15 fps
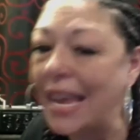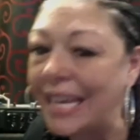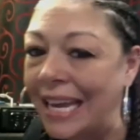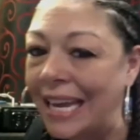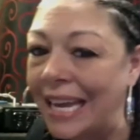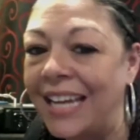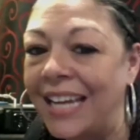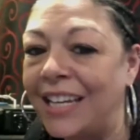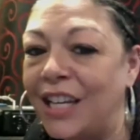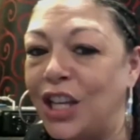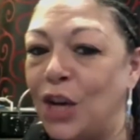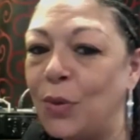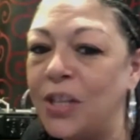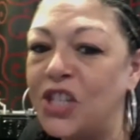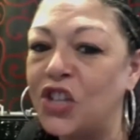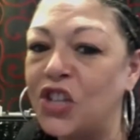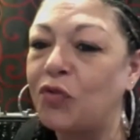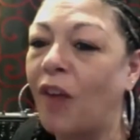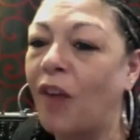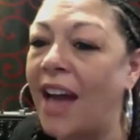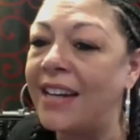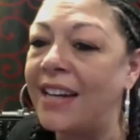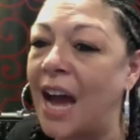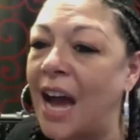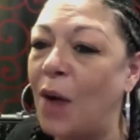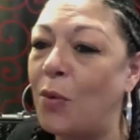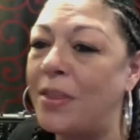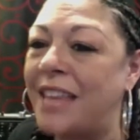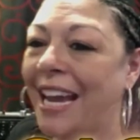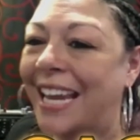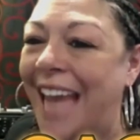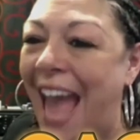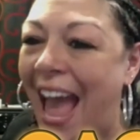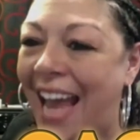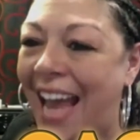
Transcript: hey, you yo. were just riding out with your cack